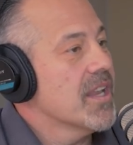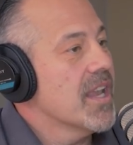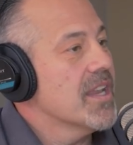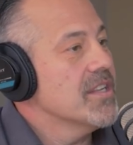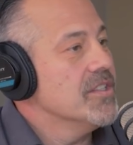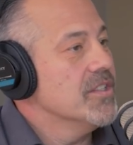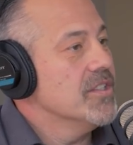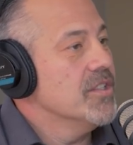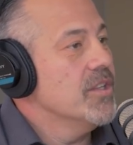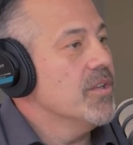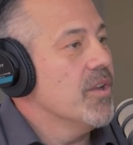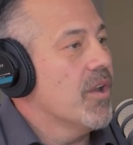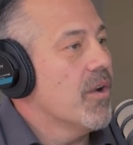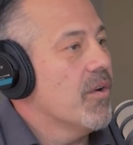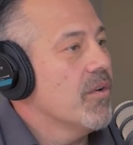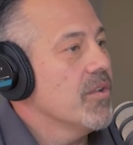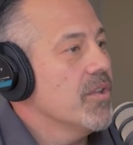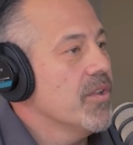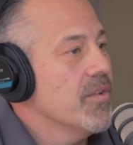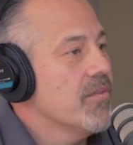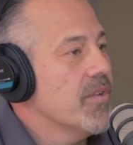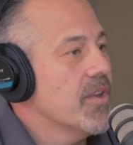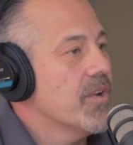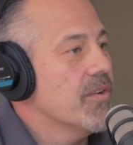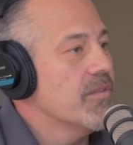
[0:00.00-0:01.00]
as you know,
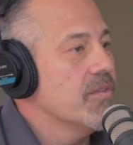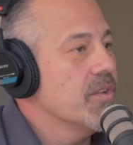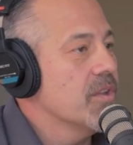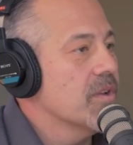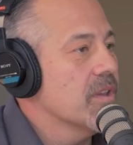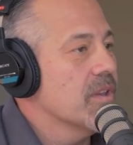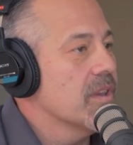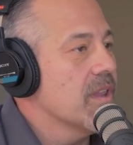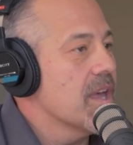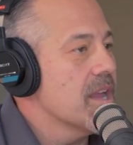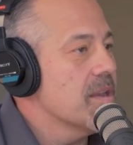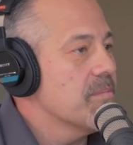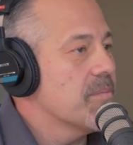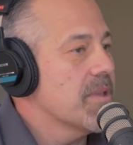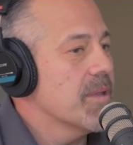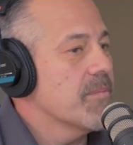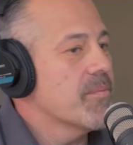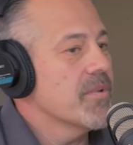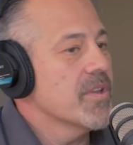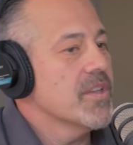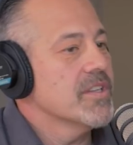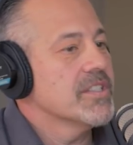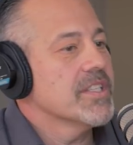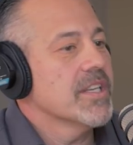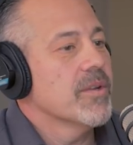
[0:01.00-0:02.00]
you've interviewed a lot of
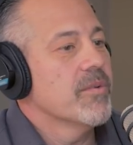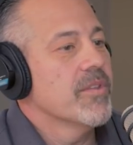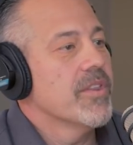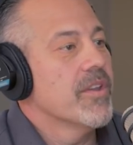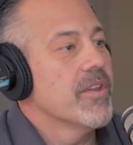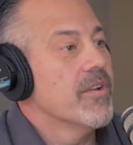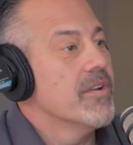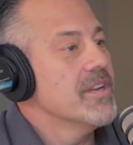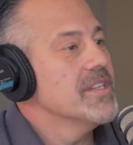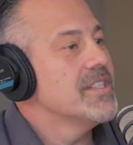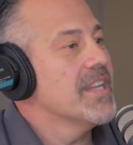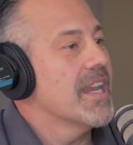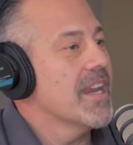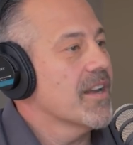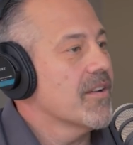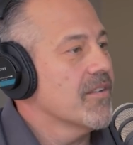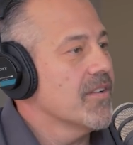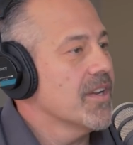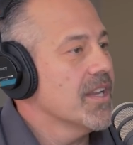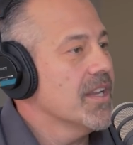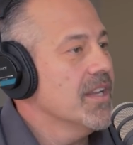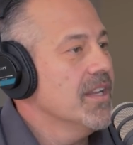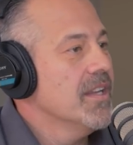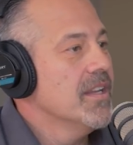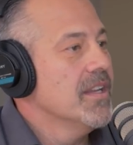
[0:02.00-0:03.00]
people. You see what their
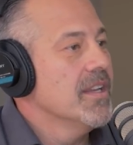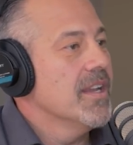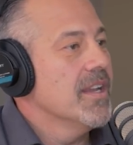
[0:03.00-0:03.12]
integrity